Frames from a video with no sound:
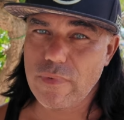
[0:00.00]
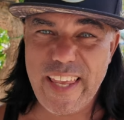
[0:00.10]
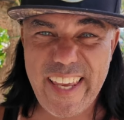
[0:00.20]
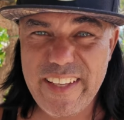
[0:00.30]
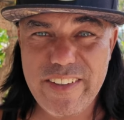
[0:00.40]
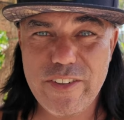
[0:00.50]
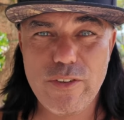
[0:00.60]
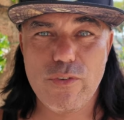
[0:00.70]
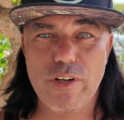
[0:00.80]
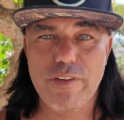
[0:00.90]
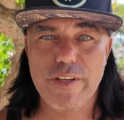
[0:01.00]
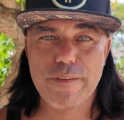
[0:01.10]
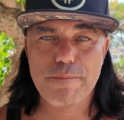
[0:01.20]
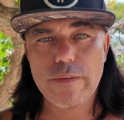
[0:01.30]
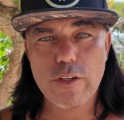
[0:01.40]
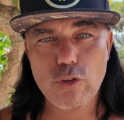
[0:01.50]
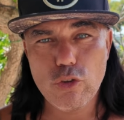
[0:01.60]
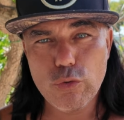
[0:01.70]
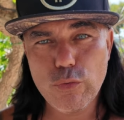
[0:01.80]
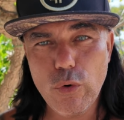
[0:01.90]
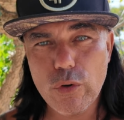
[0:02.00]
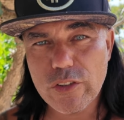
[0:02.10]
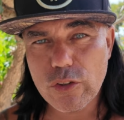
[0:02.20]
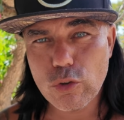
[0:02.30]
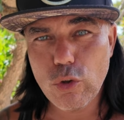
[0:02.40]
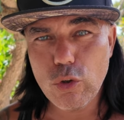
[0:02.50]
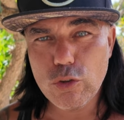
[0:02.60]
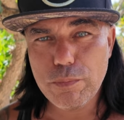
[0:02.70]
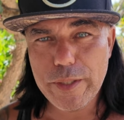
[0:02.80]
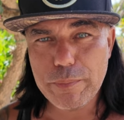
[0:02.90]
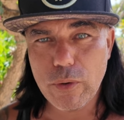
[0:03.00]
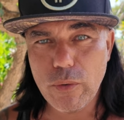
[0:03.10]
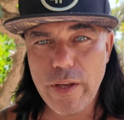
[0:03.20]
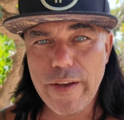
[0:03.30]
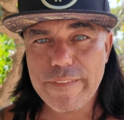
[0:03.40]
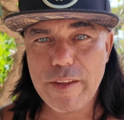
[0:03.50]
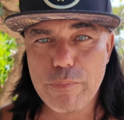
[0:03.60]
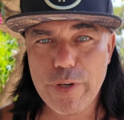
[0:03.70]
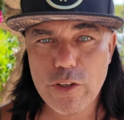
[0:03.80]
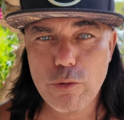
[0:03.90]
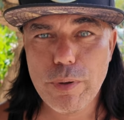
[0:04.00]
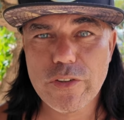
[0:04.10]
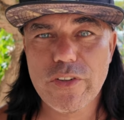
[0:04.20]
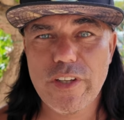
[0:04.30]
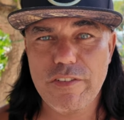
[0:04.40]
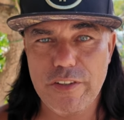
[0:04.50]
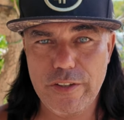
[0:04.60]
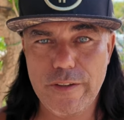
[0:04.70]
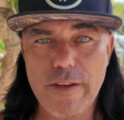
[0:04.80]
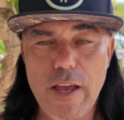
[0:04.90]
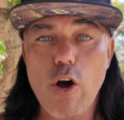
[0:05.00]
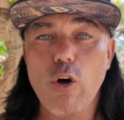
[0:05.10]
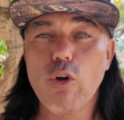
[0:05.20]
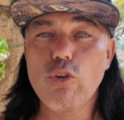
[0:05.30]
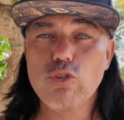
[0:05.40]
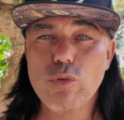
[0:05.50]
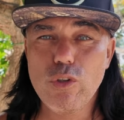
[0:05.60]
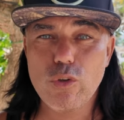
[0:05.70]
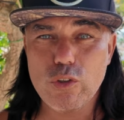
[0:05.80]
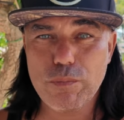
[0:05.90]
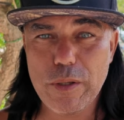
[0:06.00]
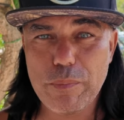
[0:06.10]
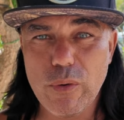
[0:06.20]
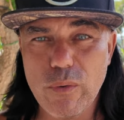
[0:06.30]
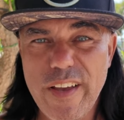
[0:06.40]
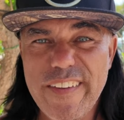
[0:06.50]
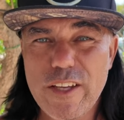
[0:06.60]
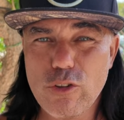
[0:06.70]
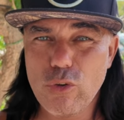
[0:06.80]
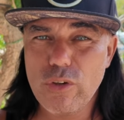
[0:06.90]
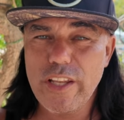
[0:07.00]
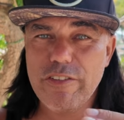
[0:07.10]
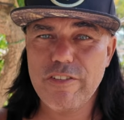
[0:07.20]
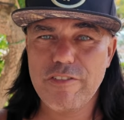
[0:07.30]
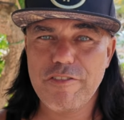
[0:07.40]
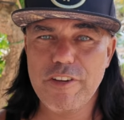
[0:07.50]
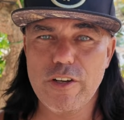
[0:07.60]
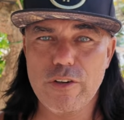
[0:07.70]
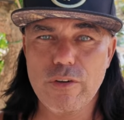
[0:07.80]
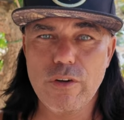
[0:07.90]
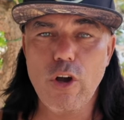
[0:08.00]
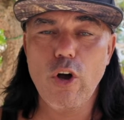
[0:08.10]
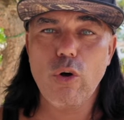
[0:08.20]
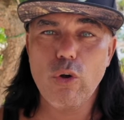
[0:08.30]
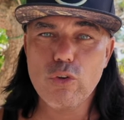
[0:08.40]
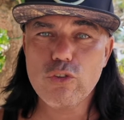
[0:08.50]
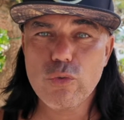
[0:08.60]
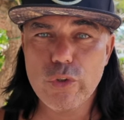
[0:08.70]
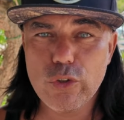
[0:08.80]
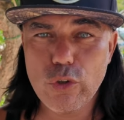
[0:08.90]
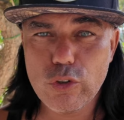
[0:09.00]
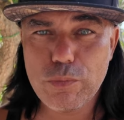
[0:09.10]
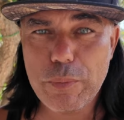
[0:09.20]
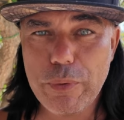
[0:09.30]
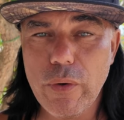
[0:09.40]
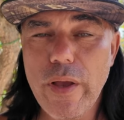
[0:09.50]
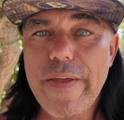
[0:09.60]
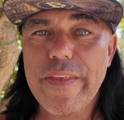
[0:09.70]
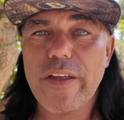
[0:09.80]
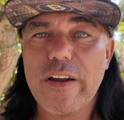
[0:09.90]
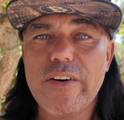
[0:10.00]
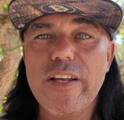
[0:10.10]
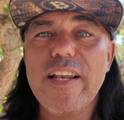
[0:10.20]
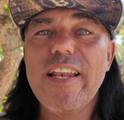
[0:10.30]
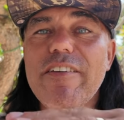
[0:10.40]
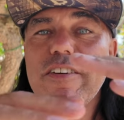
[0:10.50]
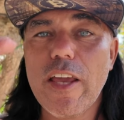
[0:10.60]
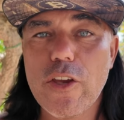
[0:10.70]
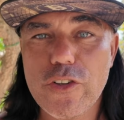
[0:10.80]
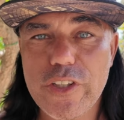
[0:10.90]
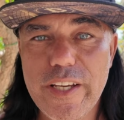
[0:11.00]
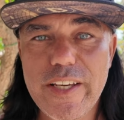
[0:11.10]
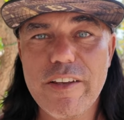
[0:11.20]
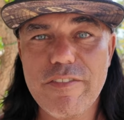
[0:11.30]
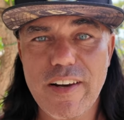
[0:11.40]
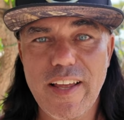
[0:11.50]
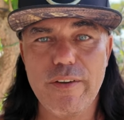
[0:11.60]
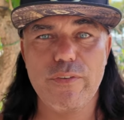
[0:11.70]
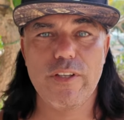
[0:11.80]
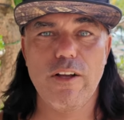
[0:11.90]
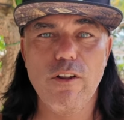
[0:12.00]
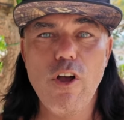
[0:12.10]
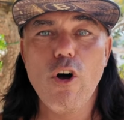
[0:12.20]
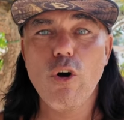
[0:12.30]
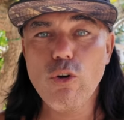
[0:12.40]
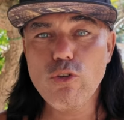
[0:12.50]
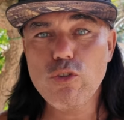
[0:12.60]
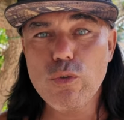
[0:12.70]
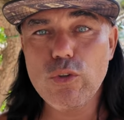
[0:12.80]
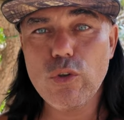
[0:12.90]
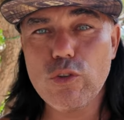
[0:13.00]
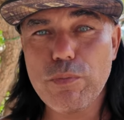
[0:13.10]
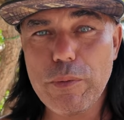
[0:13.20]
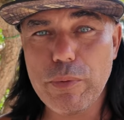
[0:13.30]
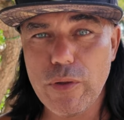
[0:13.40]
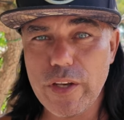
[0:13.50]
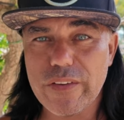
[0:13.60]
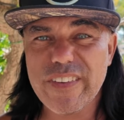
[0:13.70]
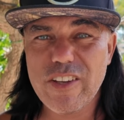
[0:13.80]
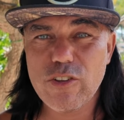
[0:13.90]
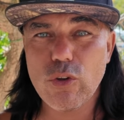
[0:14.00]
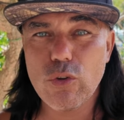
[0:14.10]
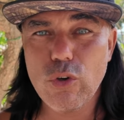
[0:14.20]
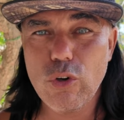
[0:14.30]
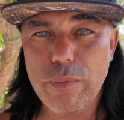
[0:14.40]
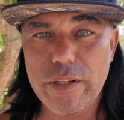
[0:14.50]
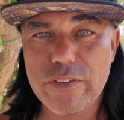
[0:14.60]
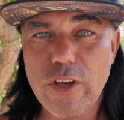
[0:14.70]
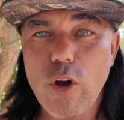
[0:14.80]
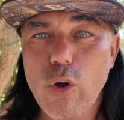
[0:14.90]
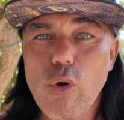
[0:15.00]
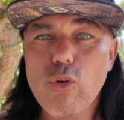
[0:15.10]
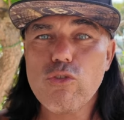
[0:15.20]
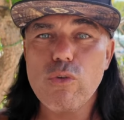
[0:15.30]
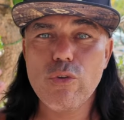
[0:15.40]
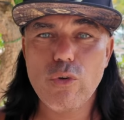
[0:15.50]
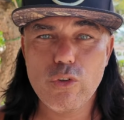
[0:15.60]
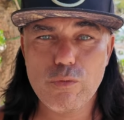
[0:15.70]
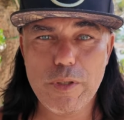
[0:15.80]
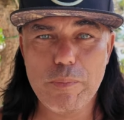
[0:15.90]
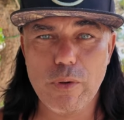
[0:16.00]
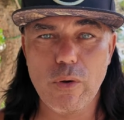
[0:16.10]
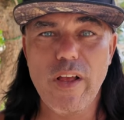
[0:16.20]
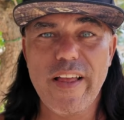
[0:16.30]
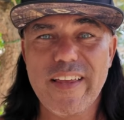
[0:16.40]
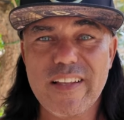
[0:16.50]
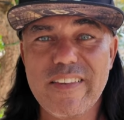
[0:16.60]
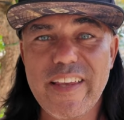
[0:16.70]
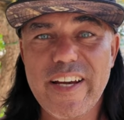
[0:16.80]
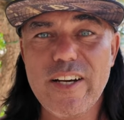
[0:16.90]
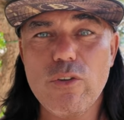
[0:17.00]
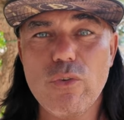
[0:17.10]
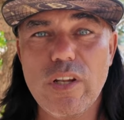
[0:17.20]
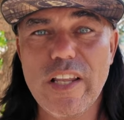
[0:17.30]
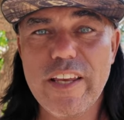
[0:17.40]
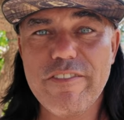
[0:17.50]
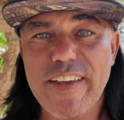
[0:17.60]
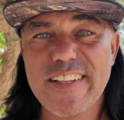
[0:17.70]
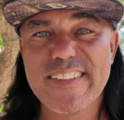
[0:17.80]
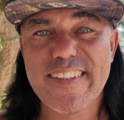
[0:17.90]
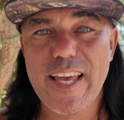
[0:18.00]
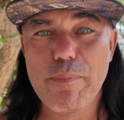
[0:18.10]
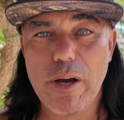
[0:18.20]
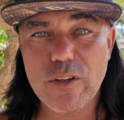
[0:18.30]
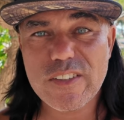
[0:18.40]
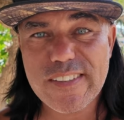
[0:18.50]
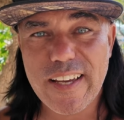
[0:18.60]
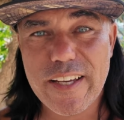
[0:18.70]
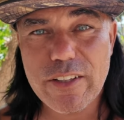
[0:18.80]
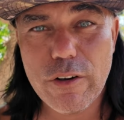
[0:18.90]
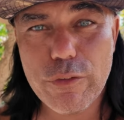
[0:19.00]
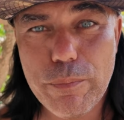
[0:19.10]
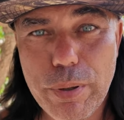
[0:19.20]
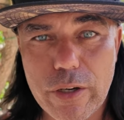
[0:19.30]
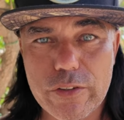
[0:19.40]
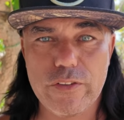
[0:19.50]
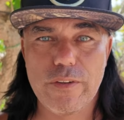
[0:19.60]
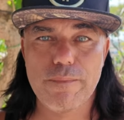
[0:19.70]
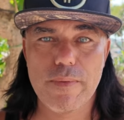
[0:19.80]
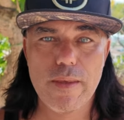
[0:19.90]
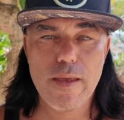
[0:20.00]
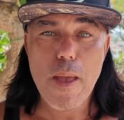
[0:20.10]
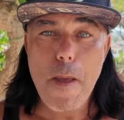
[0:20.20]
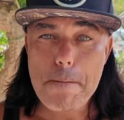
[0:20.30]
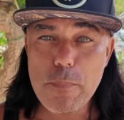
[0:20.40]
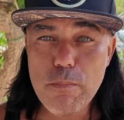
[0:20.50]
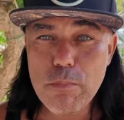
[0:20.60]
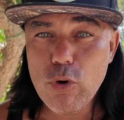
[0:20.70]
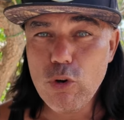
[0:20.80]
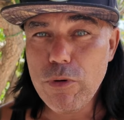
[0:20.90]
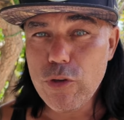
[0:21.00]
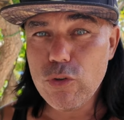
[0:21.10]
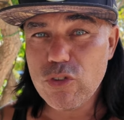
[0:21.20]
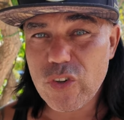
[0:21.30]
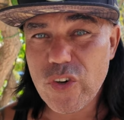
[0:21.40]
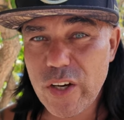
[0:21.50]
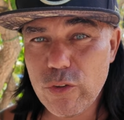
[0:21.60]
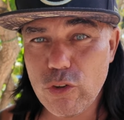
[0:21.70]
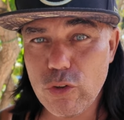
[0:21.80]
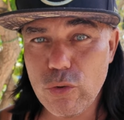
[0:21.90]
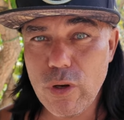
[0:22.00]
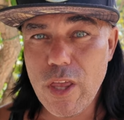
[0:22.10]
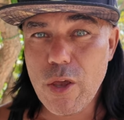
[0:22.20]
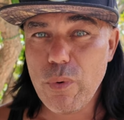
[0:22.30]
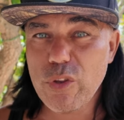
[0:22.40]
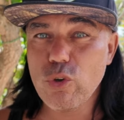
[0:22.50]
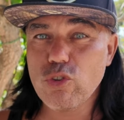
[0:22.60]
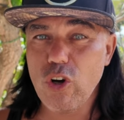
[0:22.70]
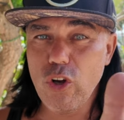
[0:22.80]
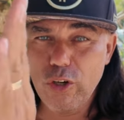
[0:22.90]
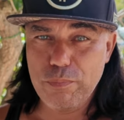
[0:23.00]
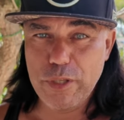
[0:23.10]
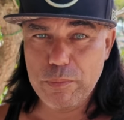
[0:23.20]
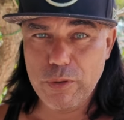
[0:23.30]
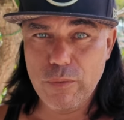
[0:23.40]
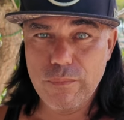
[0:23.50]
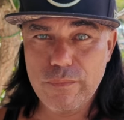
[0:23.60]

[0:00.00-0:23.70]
8 years of traveling, that you should focus on those people that bring you positivity, also on those people that don't live in fear, also on those people that are living a creative lifestyle, also on those people that are digital nomads, also on those people that dare to live and step outside of the box. The moment you surround you with those other people,